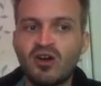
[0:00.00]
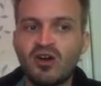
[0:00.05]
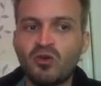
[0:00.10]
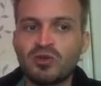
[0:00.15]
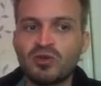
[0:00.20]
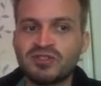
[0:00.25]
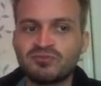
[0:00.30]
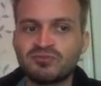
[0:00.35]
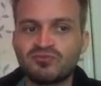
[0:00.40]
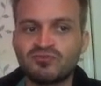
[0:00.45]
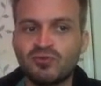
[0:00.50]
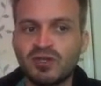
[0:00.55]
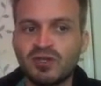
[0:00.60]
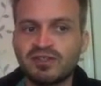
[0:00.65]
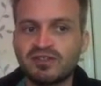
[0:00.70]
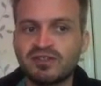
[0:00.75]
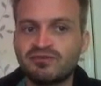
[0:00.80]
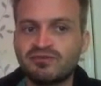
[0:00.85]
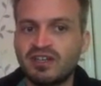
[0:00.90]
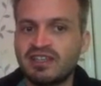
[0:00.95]
always
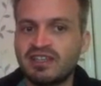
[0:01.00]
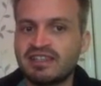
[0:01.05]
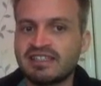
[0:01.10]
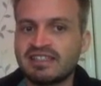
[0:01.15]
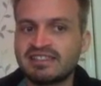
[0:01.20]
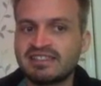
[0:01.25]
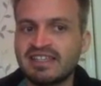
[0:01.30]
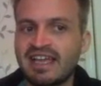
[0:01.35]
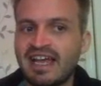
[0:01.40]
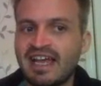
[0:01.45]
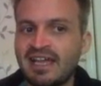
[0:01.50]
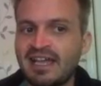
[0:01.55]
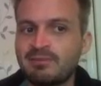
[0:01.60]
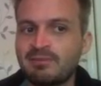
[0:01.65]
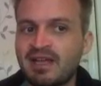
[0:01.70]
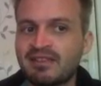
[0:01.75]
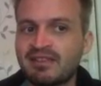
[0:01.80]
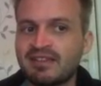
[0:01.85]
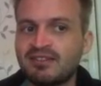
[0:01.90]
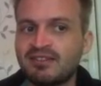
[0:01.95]
want to run the say hi
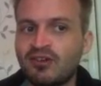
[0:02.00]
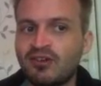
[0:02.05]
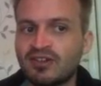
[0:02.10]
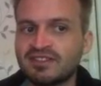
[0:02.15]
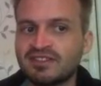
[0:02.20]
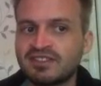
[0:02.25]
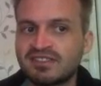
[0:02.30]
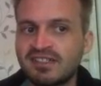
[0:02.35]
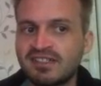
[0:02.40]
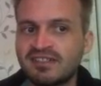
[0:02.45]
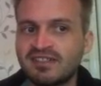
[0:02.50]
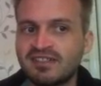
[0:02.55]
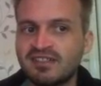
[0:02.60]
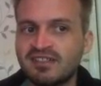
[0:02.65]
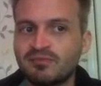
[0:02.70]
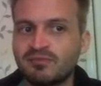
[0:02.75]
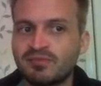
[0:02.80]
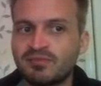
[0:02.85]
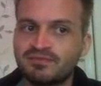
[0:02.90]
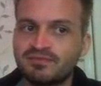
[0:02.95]
method on
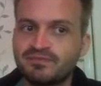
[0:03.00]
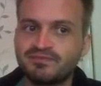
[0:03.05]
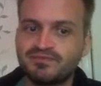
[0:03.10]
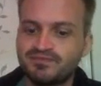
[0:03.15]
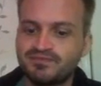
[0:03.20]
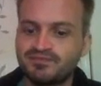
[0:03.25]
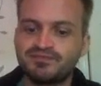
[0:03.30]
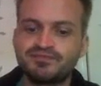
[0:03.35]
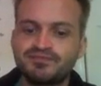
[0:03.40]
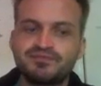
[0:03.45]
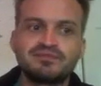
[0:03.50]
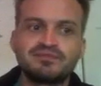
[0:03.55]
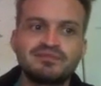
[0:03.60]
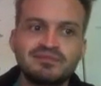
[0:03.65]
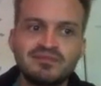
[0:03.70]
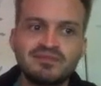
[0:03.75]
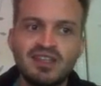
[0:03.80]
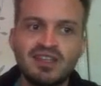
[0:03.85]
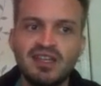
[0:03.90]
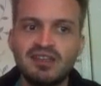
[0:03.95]
startup,
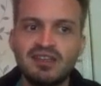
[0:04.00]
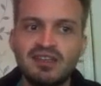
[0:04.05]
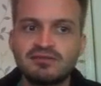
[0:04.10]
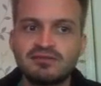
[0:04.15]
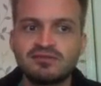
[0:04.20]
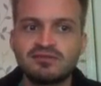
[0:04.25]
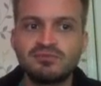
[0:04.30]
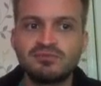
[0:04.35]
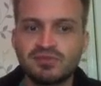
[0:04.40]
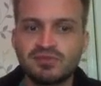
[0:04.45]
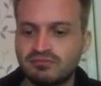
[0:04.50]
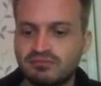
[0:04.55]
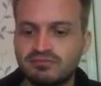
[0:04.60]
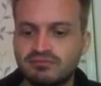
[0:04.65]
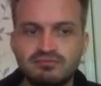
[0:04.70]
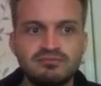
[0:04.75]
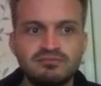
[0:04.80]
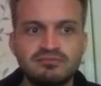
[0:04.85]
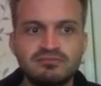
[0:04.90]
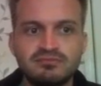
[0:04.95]
oops,
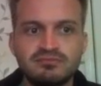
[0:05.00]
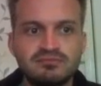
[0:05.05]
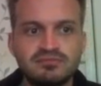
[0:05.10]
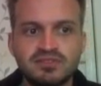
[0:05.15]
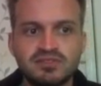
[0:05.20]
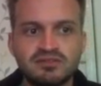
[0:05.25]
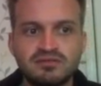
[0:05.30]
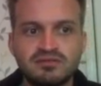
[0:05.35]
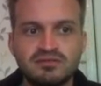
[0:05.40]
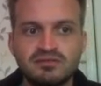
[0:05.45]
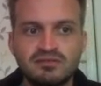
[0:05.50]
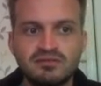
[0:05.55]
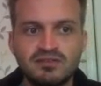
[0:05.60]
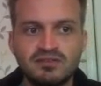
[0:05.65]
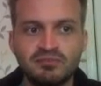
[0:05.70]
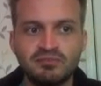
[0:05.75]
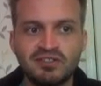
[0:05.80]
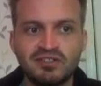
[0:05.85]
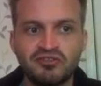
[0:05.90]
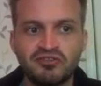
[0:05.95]
just
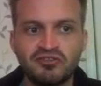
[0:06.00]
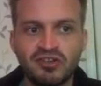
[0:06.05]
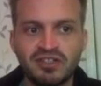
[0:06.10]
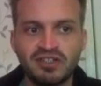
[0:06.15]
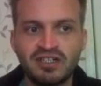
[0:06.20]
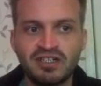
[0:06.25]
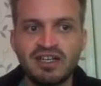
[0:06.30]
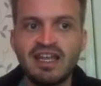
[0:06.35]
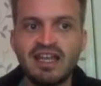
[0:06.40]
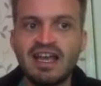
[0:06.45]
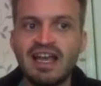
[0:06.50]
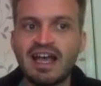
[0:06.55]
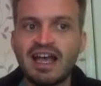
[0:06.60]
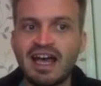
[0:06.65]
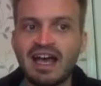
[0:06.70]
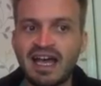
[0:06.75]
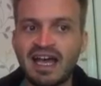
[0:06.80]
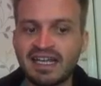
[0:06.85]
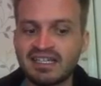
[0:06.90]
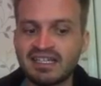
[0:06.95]
completely wrong there,
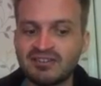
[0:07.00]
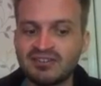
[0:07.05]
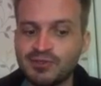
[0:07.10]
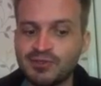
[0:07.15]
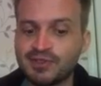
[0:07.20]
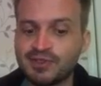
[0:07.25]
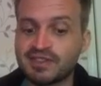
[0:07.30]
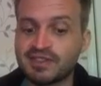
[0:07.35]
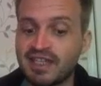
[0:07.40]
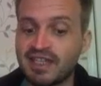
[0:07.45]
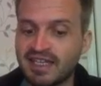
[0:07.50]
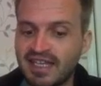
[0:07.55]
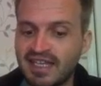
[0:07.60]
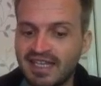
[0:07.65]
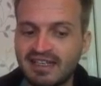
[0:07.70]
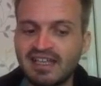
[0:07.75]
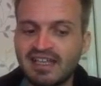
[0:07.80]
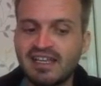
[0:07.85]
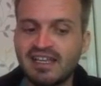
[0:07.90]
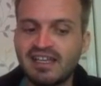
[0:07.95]
I can use,
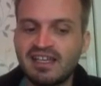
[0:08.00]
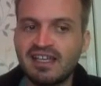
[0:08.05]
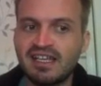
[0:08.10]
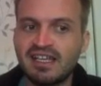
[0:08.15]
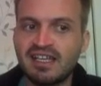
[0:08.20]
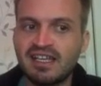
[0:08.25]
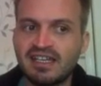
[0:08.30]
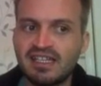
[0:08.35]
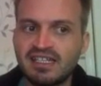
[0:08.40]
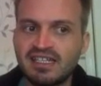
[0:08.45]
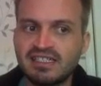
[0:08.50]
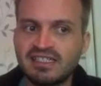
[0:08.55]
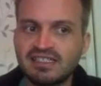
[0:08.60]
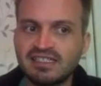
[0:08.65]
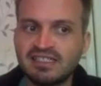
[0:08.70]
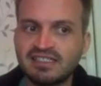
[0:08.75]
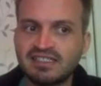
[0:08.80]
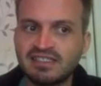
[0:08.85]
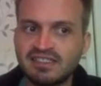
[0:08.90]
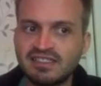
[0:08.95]
again,
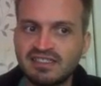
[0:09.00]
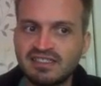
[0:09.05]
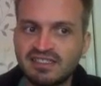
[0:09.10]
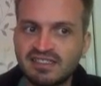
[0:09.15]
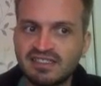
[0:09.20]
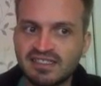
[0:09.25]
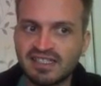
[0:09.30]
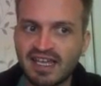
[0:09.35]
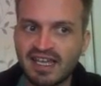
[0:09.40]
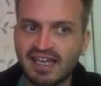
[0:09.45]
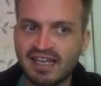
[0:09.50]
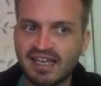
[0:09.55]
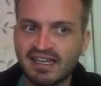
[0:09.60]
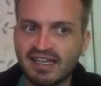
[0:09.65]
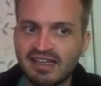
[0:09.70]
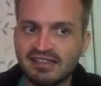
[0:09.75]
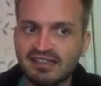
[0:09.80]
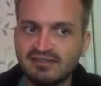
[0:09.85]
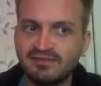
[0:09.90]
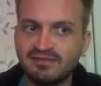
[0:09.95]

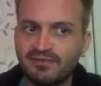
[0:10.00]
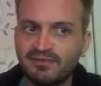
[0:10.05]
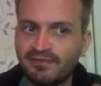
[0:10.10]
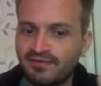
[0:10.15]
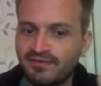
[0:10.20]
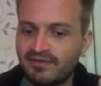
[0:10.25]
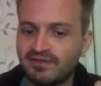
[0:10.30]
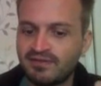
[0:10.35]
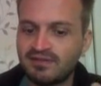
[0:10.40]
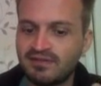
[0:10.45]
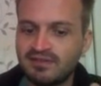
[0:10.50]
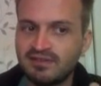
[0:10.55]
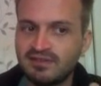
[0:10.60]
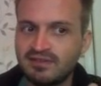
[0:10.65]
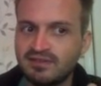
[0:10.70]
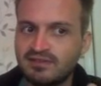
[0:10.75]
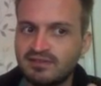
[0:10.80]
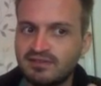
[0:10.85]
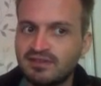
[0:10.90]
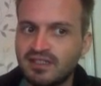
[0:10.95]
self
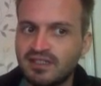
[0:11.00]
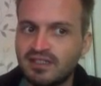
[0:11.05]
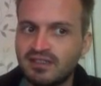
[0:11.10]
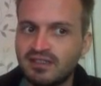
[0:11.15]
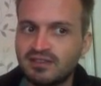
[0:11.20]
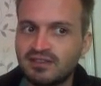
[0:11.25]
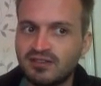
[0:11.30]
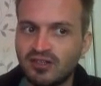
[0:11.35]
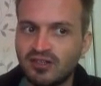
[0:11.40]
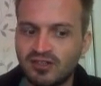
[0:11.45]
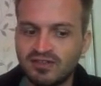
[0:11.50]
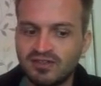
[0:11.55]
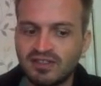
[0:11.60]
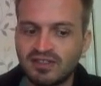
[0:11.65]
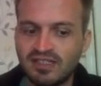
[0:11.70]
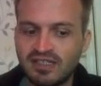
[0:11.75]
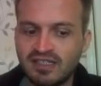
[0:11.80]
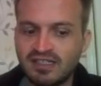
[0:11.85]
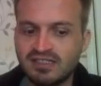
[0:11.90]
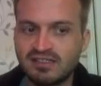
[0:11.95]
dot
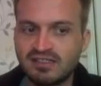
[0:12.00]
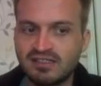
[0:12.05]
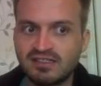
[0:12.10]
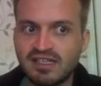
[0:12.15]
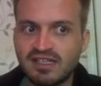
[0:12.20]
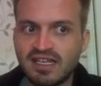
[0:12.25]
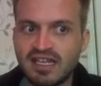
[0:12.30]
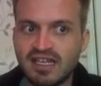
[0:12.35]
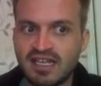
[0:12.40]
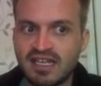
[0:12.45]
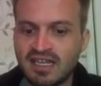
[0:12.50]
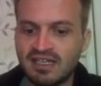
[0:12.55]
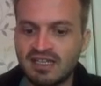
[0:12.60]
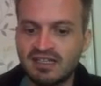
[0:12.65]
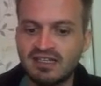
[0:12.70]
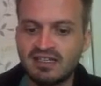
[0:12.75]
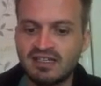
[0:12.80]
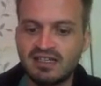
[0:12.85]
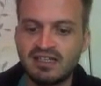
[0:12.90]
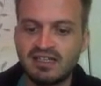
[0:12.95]
say
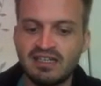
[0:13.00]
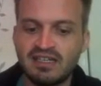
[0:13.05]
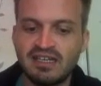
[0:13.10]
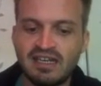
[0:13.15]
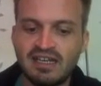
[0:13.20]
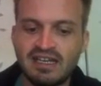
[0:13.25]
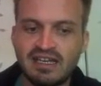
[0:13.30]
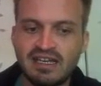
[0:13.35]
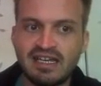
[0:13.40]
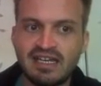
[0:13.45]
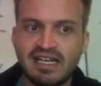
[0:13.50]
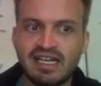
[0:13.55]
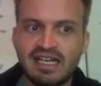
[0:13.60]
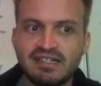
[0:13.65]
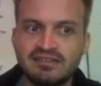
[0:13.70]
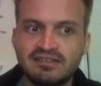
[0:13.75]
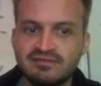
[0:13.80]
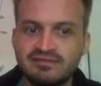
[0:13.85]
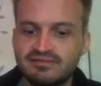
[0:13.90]
hi.